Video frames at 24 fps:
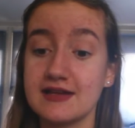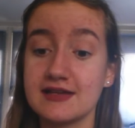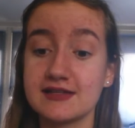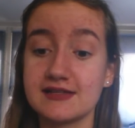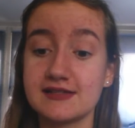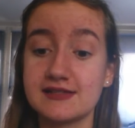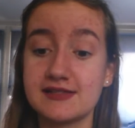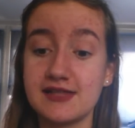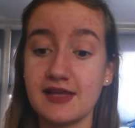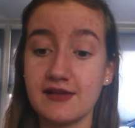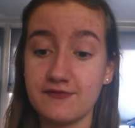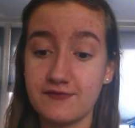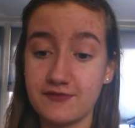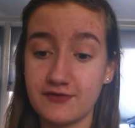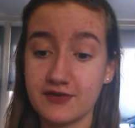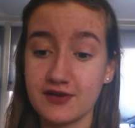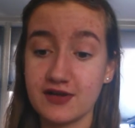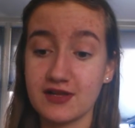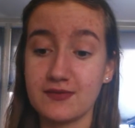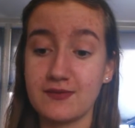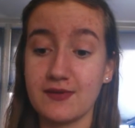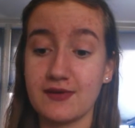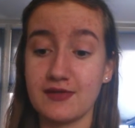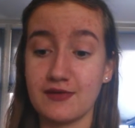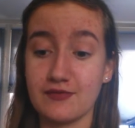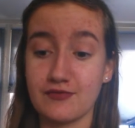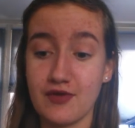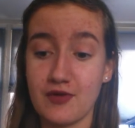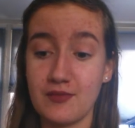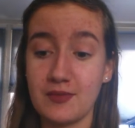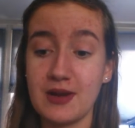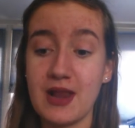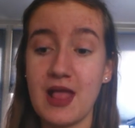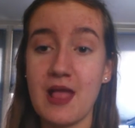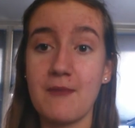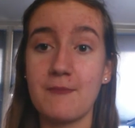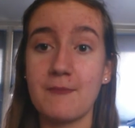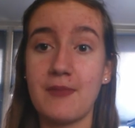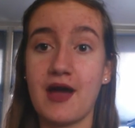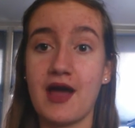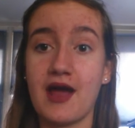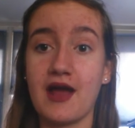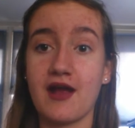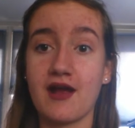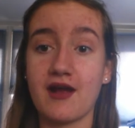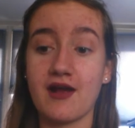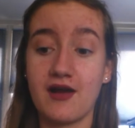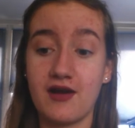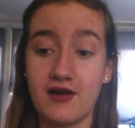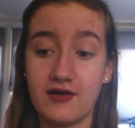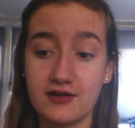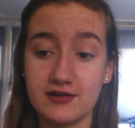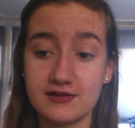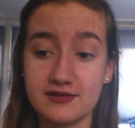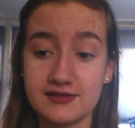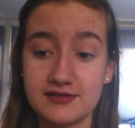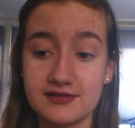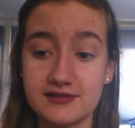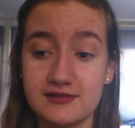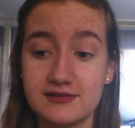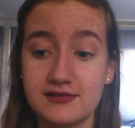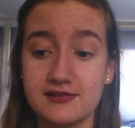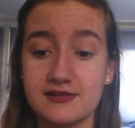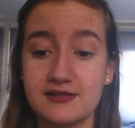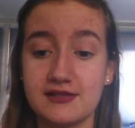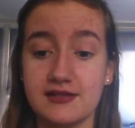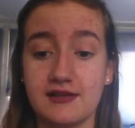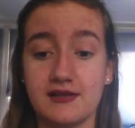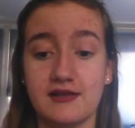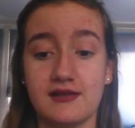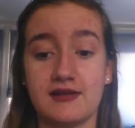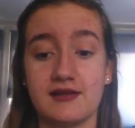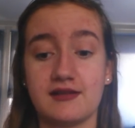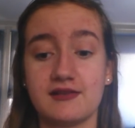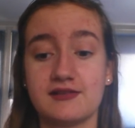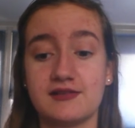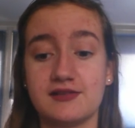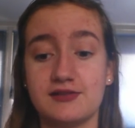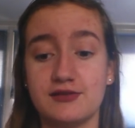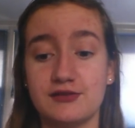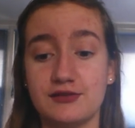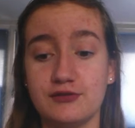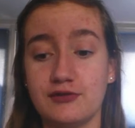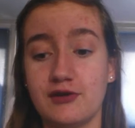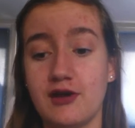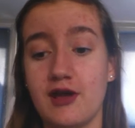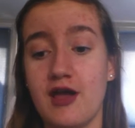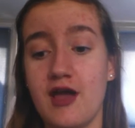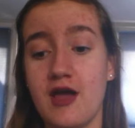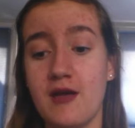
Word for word: set forth by the Roman Empire Constantine to